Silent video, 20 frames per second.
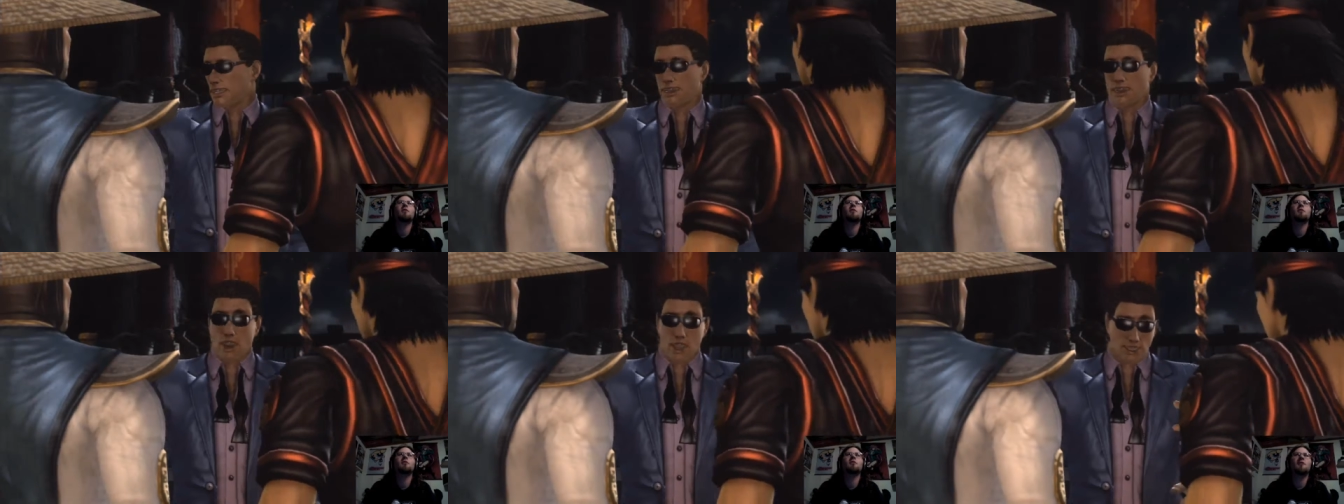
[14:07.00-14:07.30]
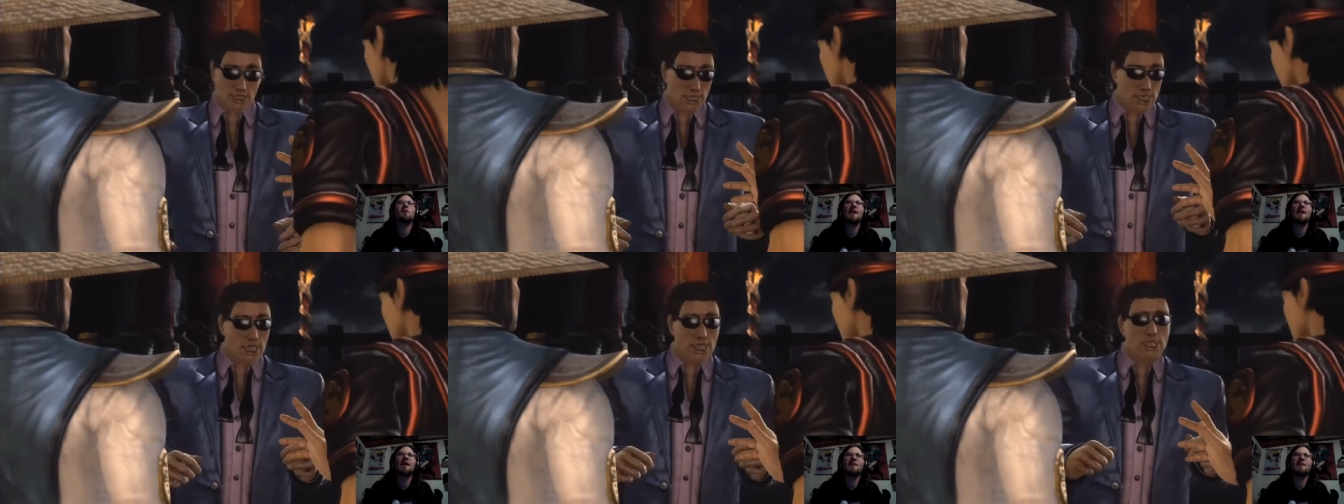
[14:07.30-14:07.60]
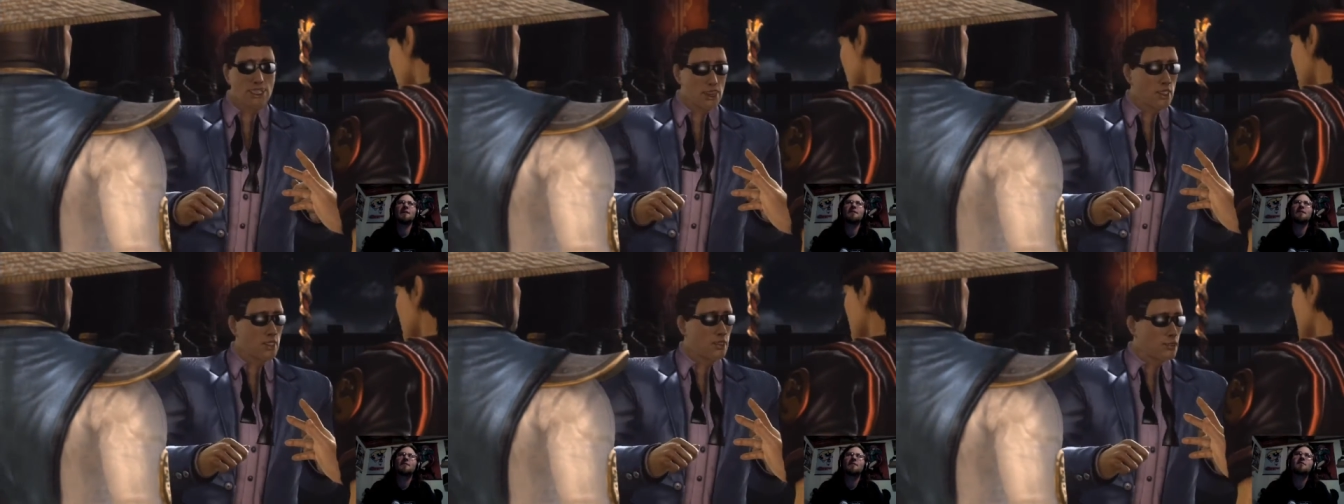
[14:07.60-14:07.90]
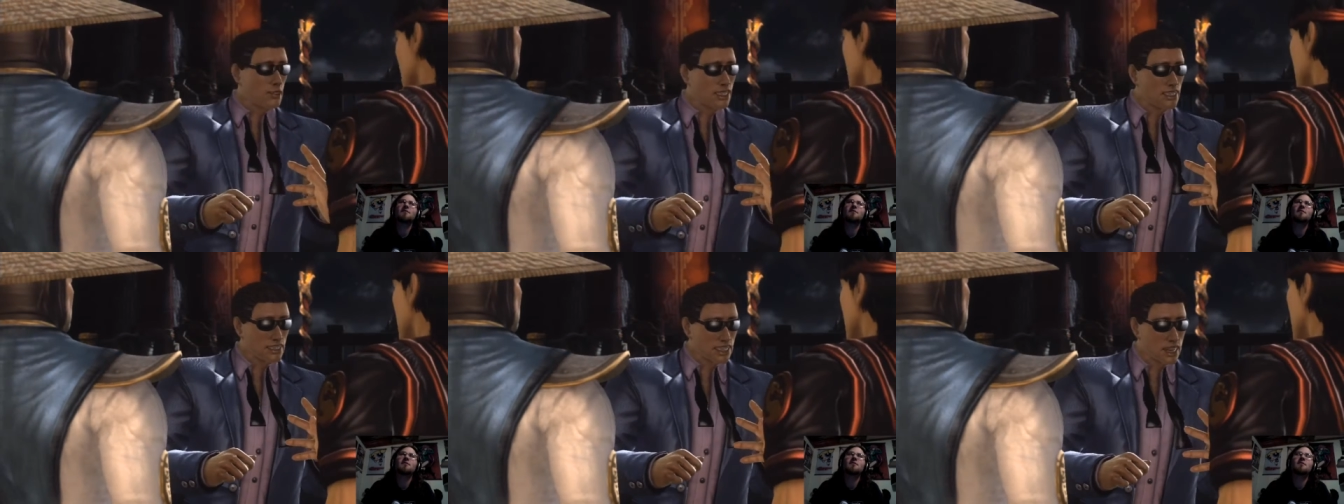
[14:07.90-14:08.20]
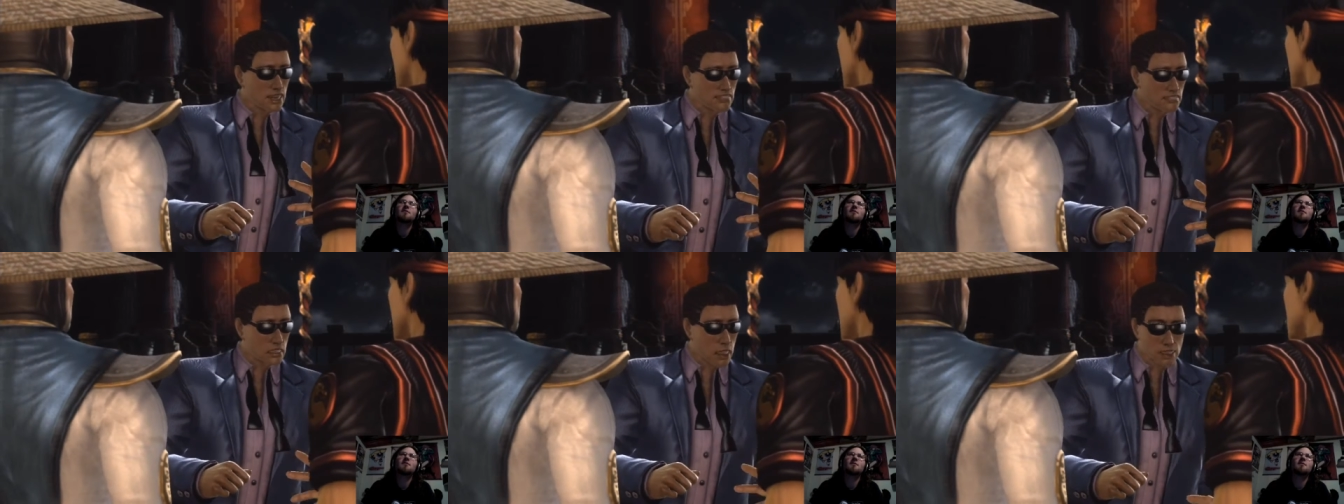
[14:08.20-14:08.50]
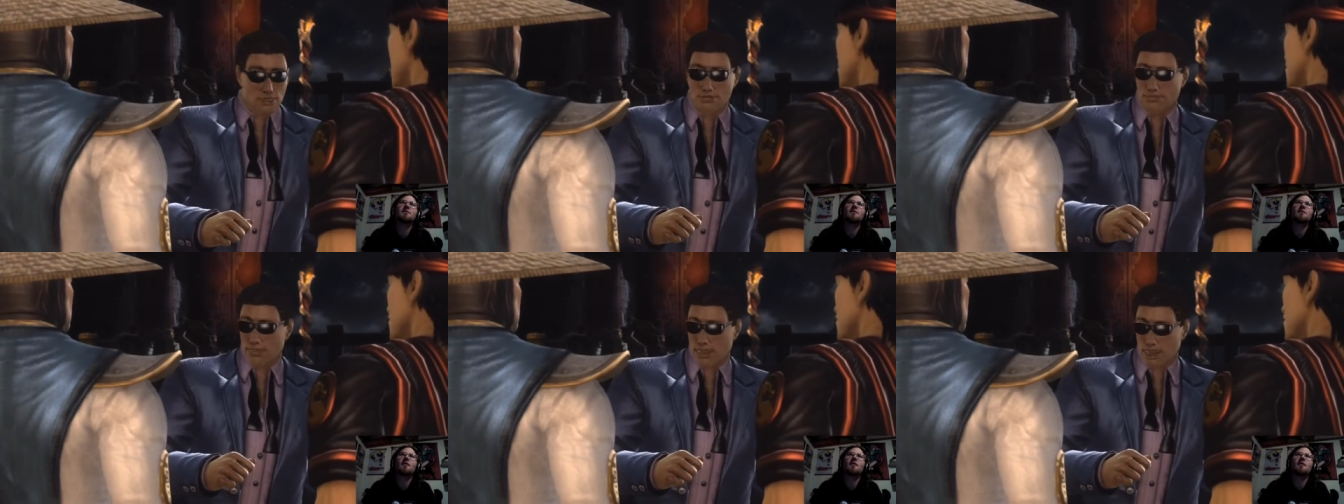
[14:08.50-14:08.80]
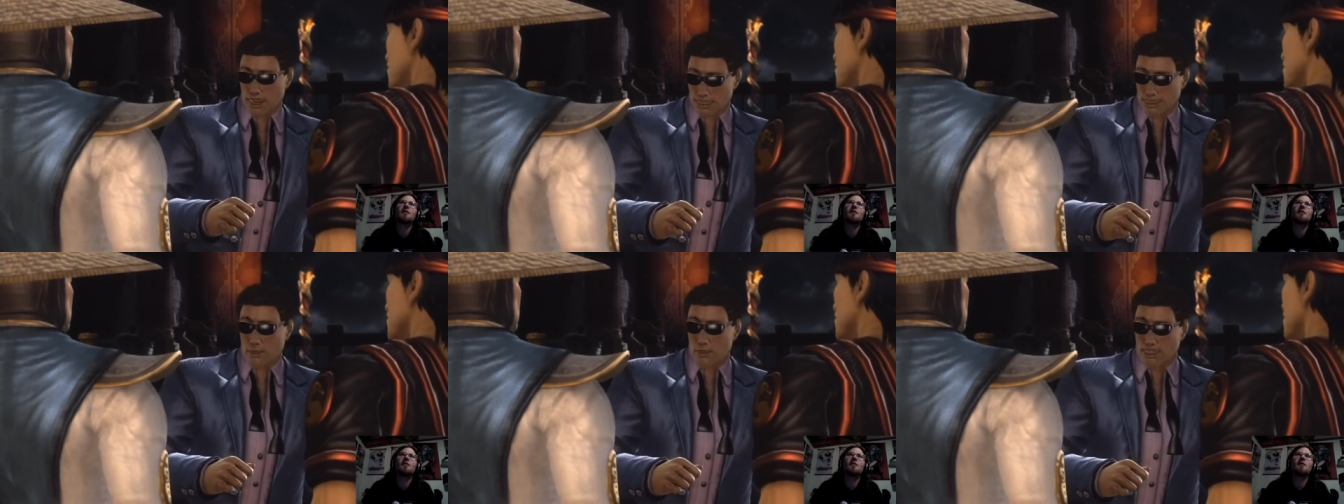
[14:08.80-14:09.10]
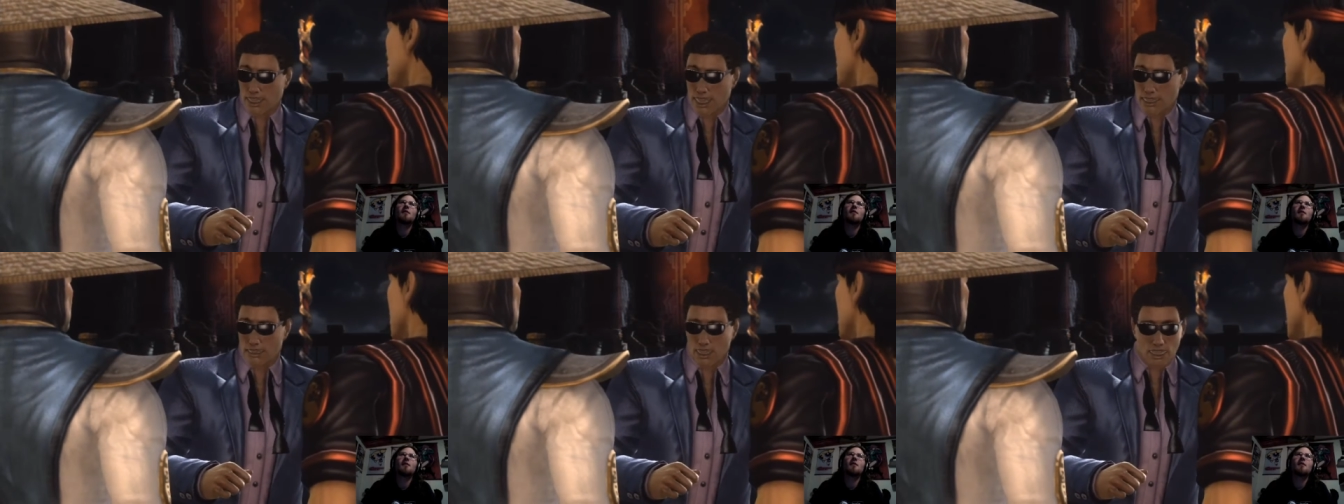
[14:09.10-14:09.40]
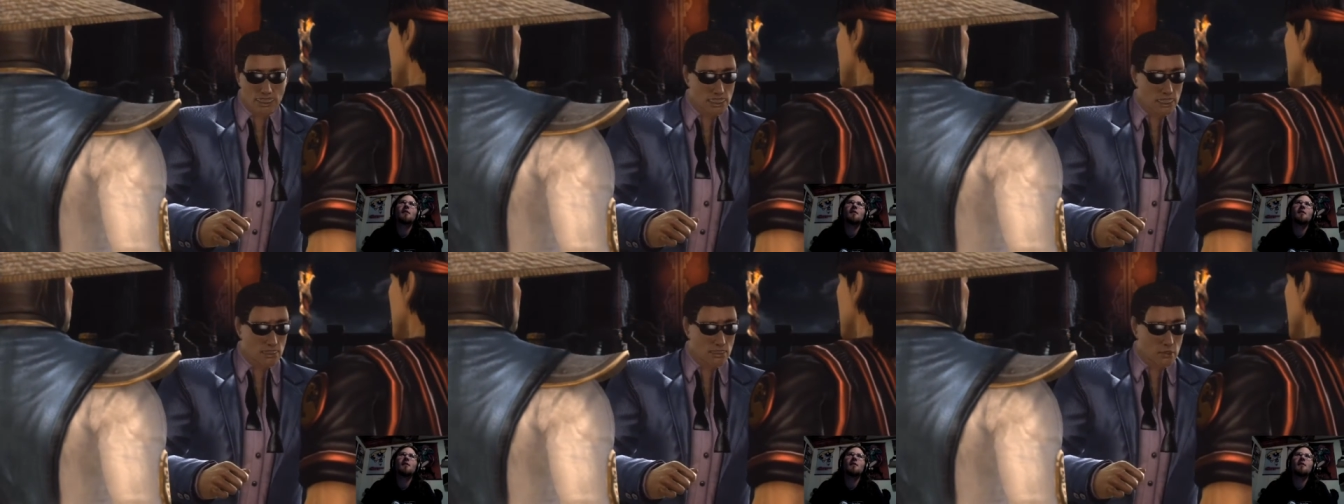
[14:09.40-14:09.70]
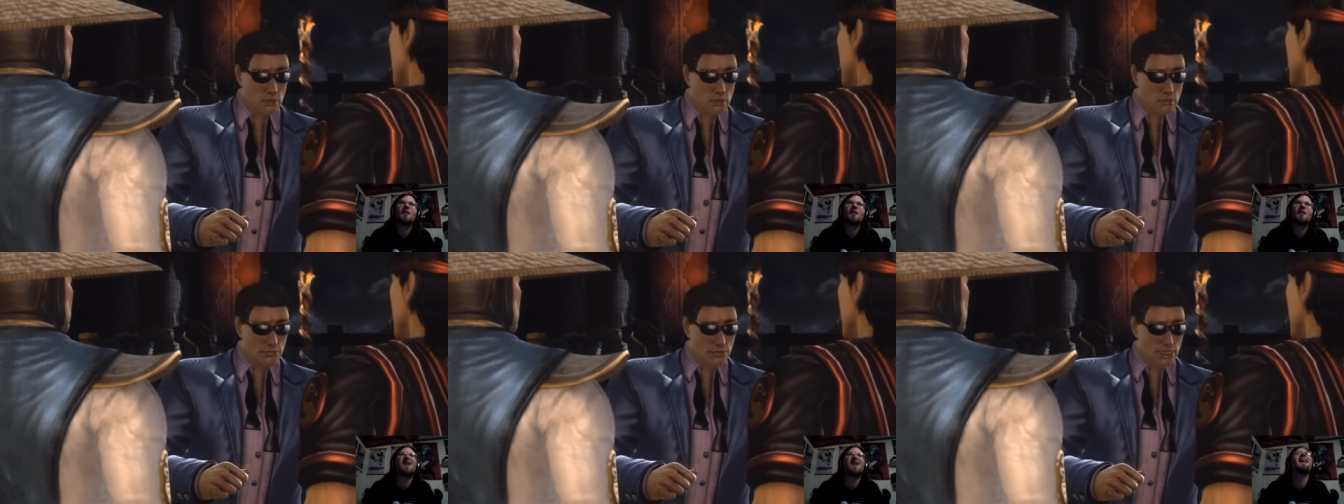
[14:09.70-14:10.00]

Thunder and lightning. I don't know what kind of role playing you guys are into.